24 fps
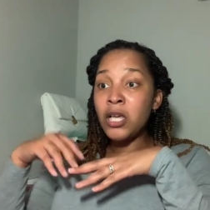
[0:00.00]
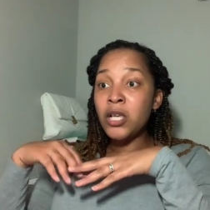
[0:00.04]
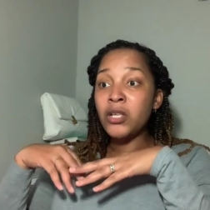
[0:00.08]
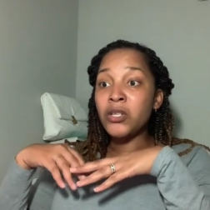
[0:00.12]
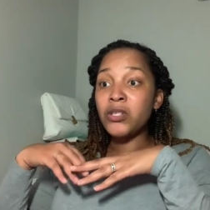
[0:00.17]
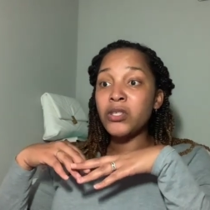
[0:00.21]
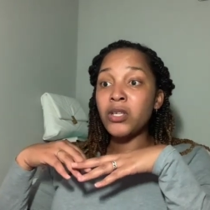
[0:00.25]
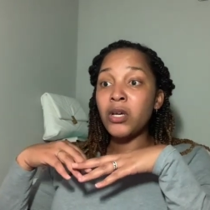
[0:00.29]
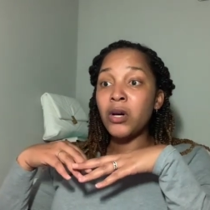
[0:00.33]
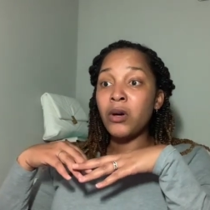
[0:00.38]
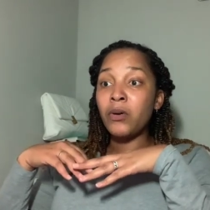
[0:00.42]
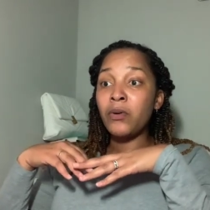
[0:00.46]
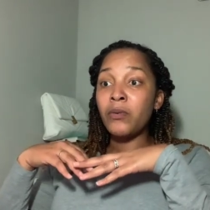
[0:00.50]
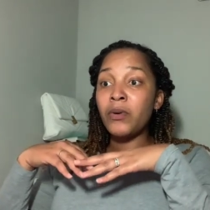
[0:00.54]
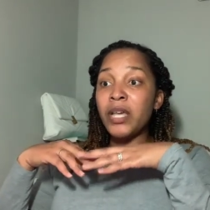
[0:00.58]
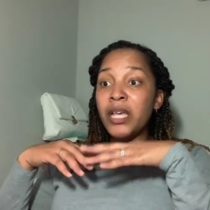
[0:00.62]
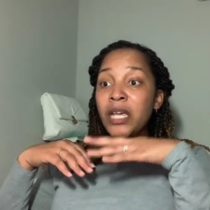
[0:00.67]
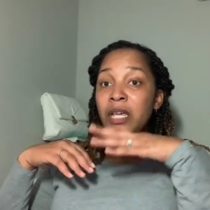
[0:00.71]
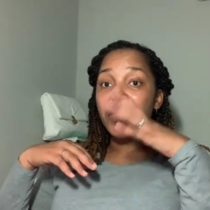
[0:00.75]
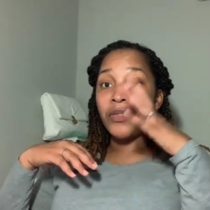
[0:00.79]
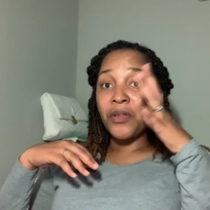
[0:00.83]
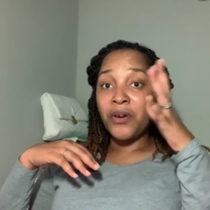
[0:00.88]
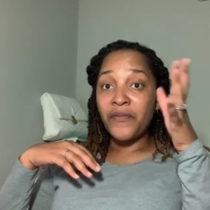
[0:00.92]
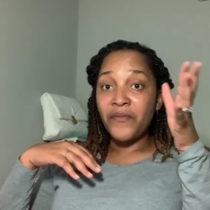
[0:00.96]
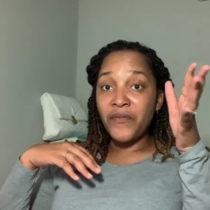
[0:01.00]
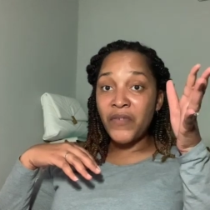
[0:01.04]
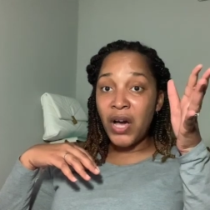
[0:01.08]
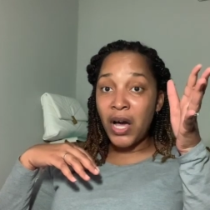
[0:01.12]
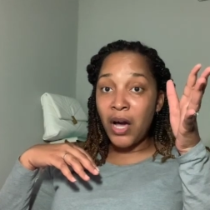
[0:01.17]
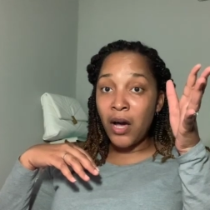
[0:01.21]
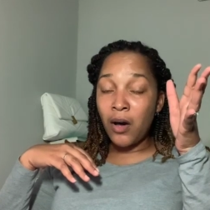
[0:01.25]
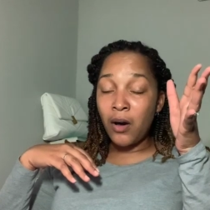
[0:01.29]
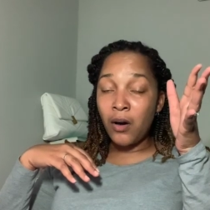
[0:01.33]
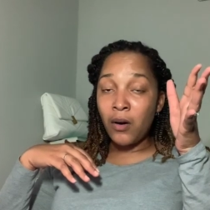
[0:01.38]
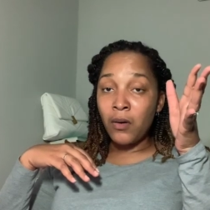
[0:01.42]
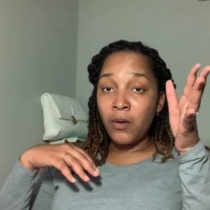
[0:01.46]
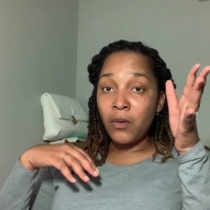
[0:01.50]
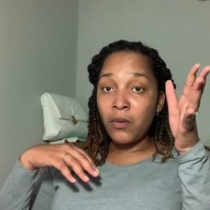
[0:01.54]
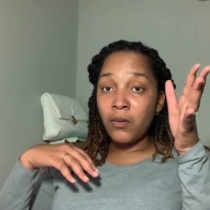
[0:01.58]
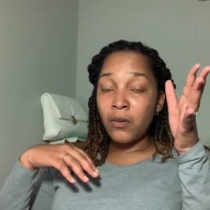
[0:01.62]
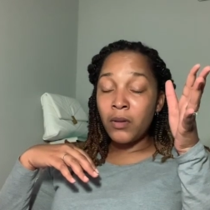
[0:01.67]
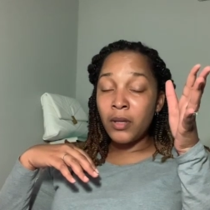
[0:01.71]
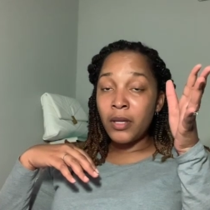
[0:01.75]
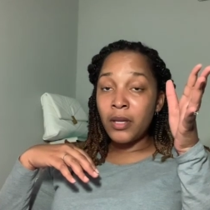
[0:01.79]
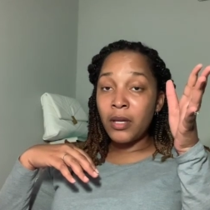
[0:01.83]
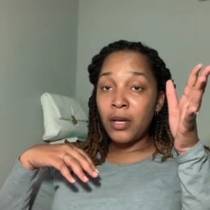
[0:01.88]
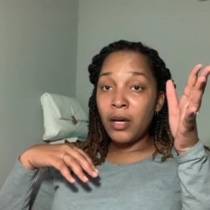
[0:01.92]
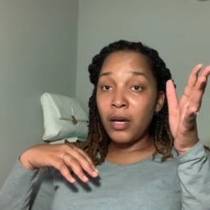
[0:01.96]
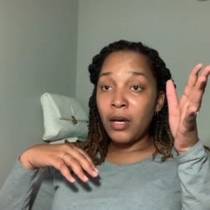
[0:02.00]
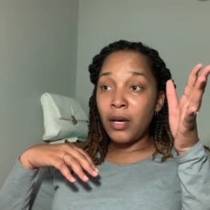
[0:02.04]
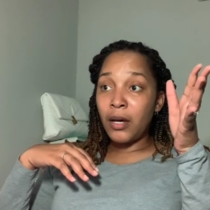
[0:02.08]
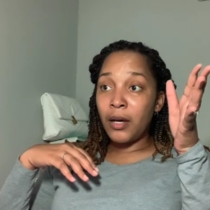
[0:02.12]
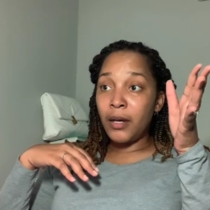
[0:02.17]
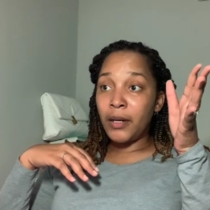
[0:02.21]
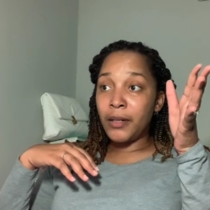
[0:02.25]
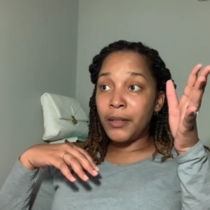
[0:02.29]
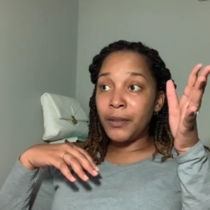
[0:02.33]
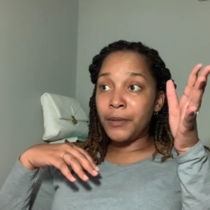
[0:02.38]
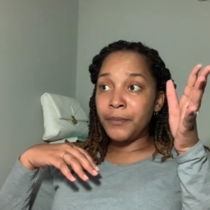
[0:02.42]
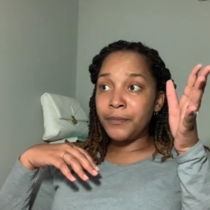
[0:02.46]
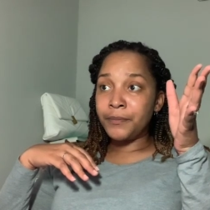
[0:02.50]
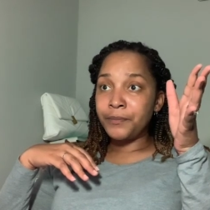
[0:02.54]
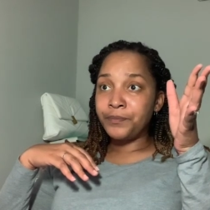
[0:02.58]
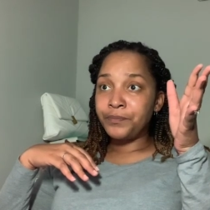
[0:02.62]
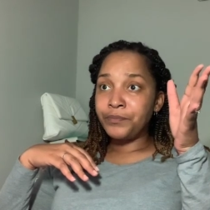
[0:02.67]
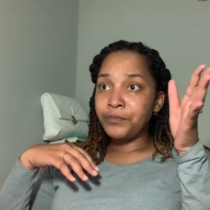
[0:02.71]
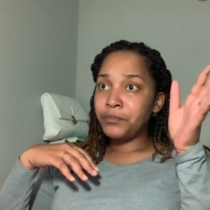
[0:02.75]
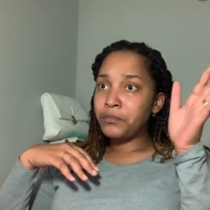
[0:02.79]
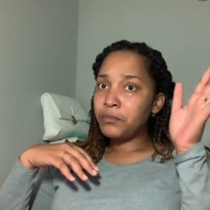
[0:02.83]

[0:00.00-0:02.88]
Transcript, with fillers: So in the fall, um,